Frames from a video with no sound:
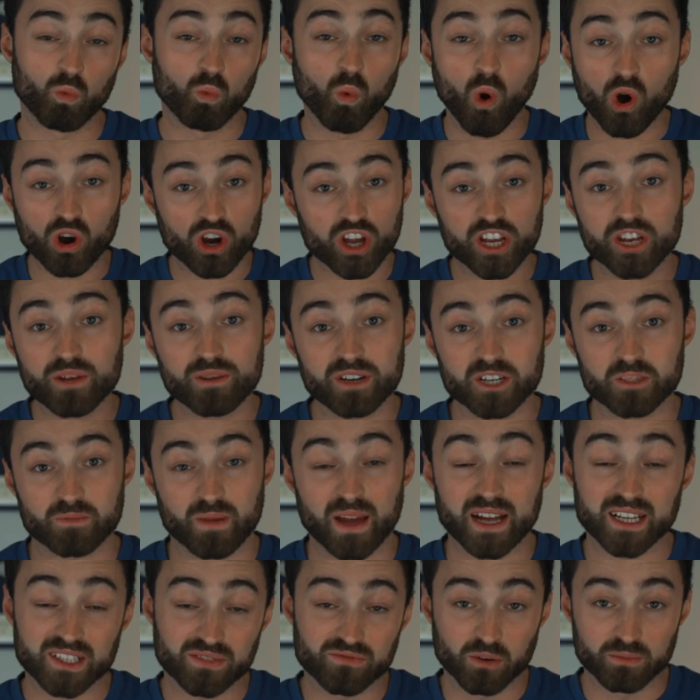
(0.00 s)
what can you
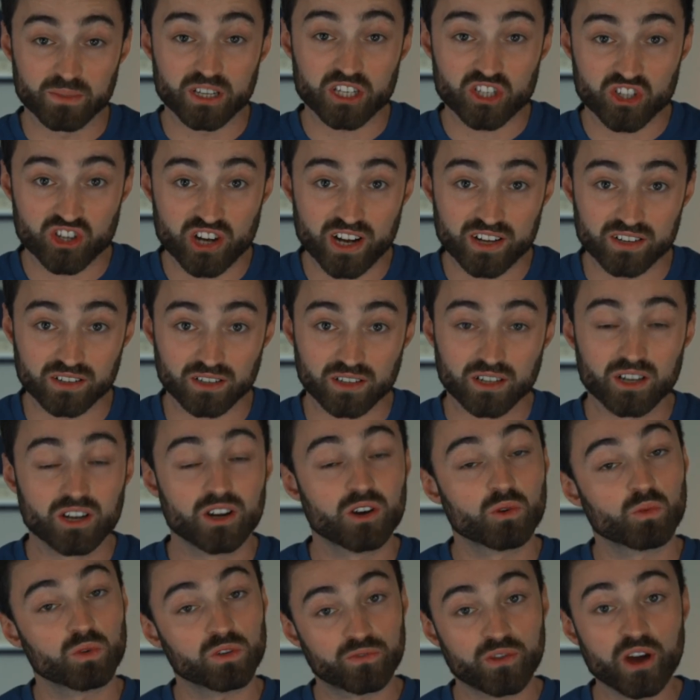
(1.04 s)
expect from this channel?
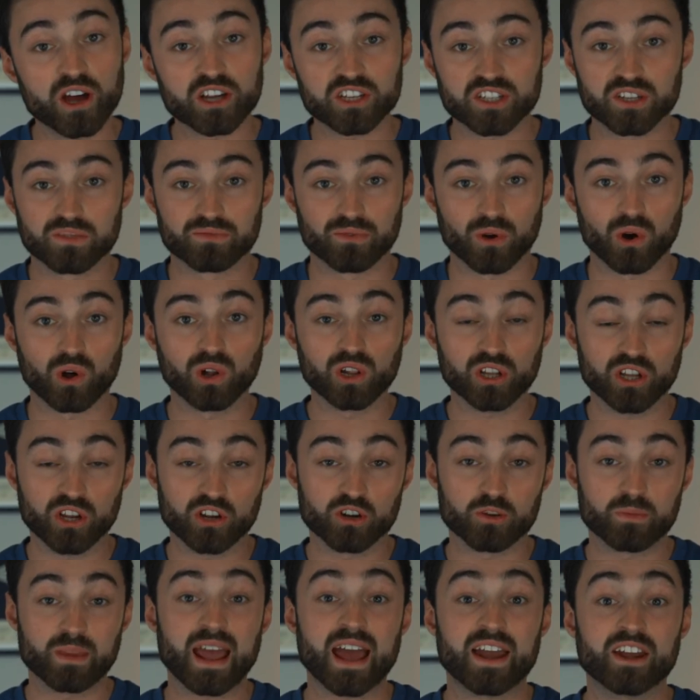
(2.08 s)
Well, first of all, you're going
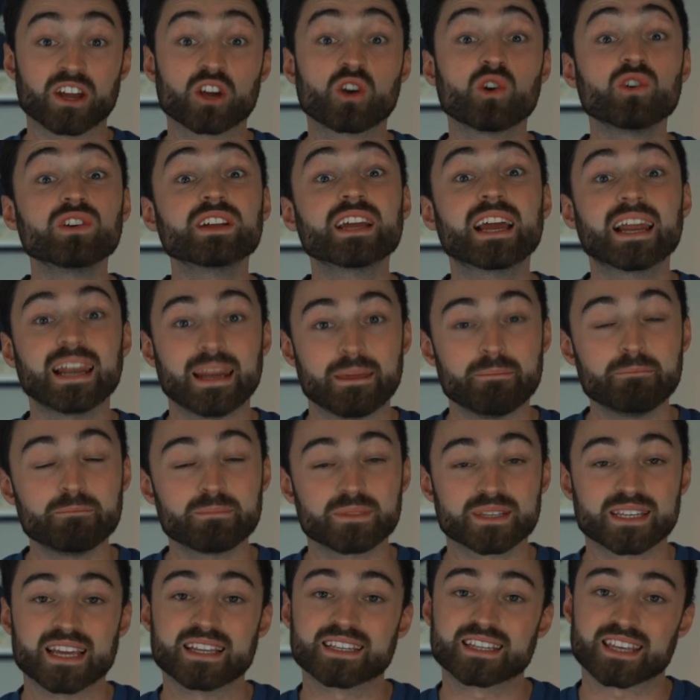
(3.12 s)
to be getting a good
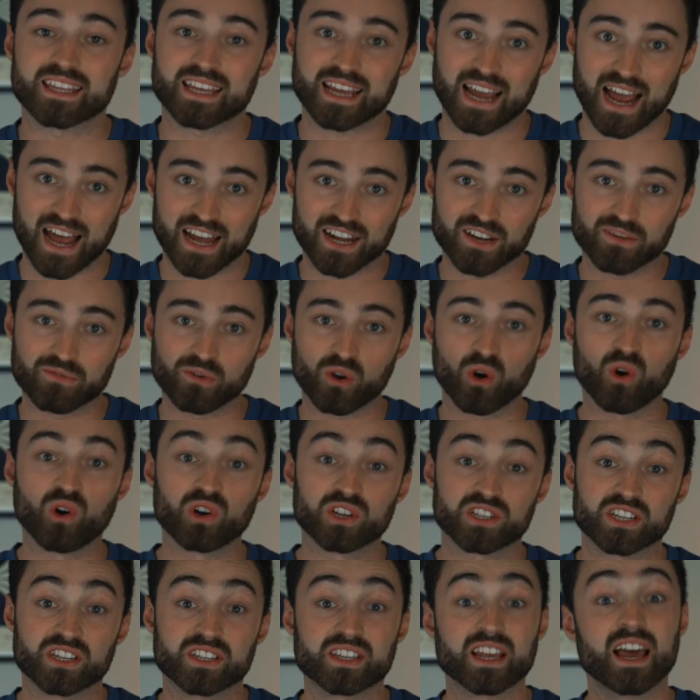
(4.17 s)
glimpse into the kind of
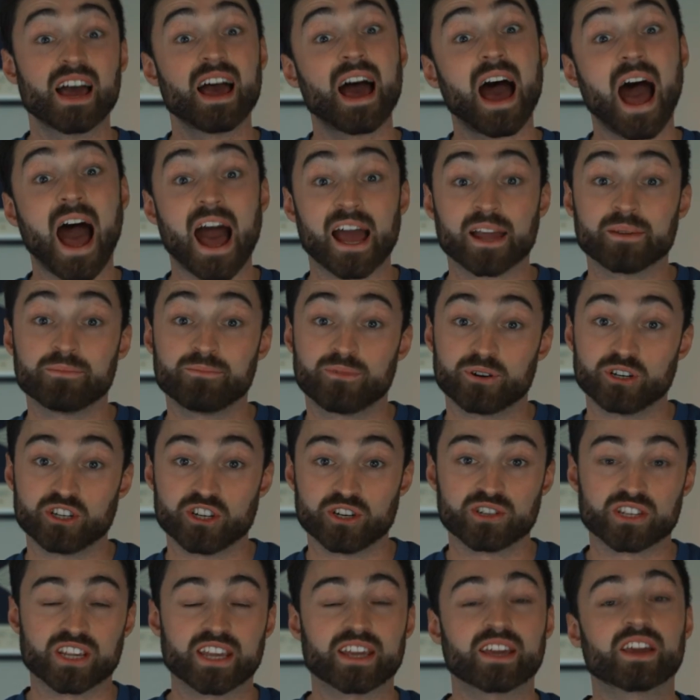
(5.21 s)
courses I'm
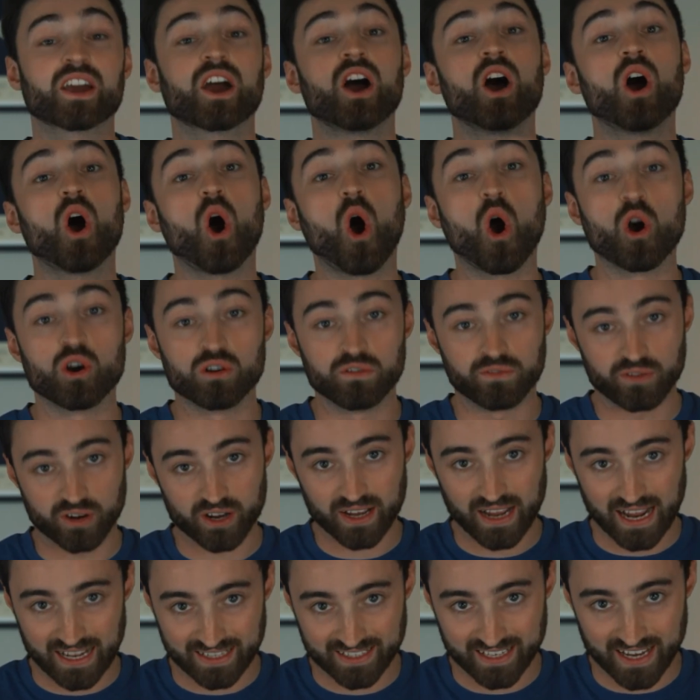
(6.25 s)
producing over
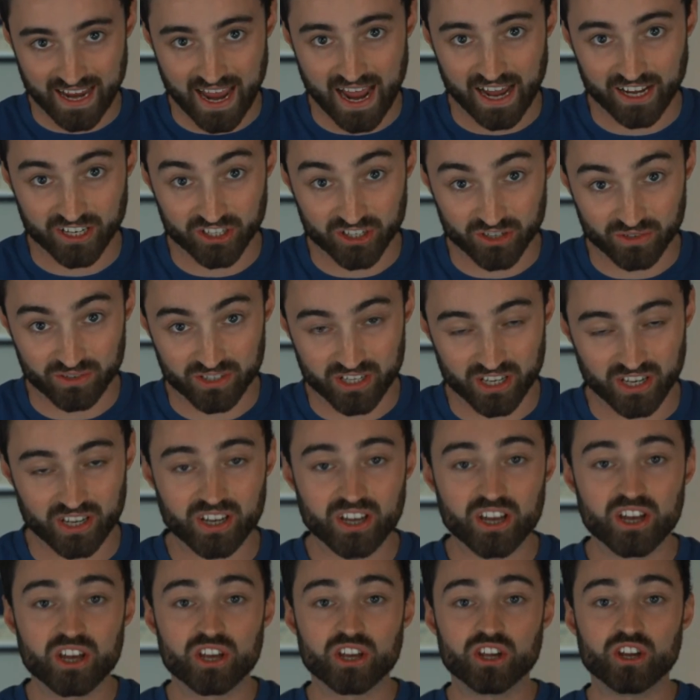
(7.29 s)
at AITutor.
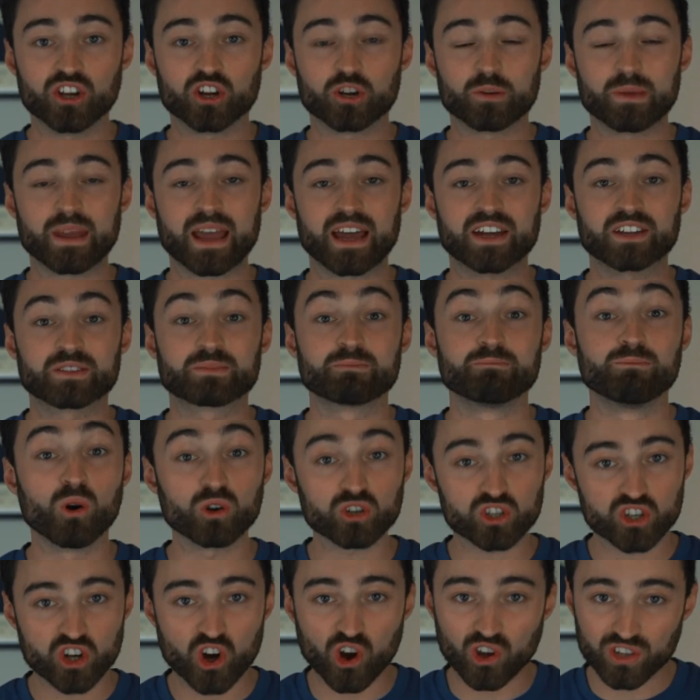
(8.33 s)
You're going to be getting as
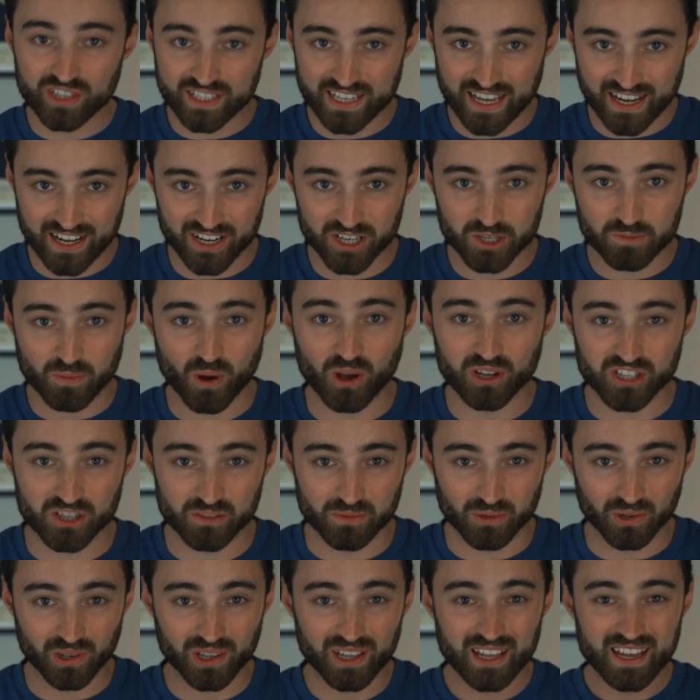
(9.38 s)
much content as
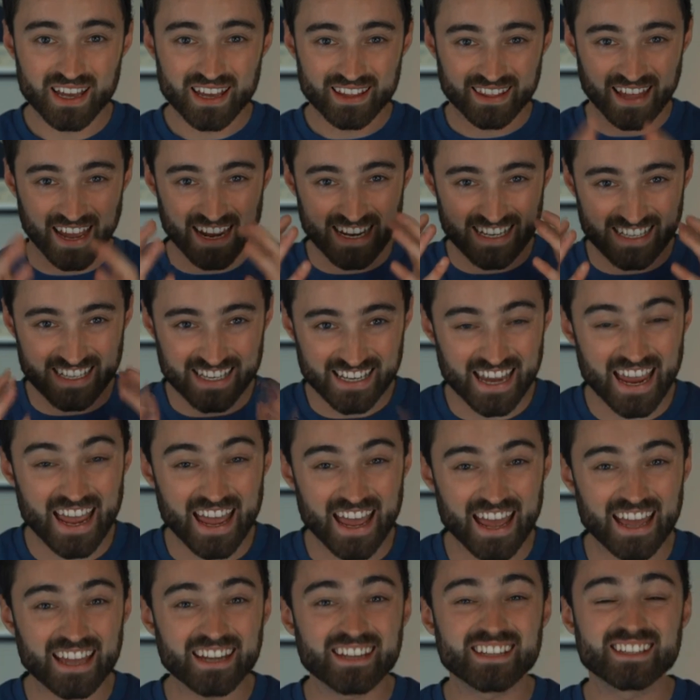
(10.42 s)
possible that is
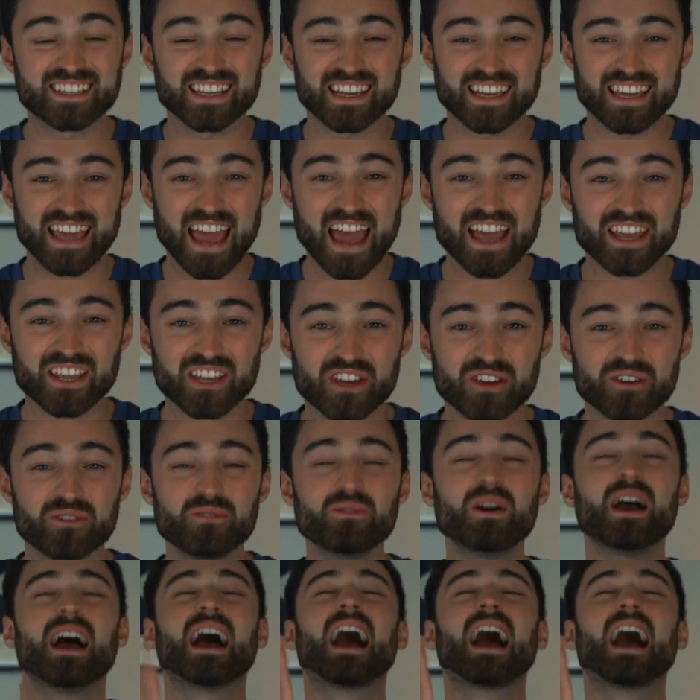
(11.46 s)
geared to get you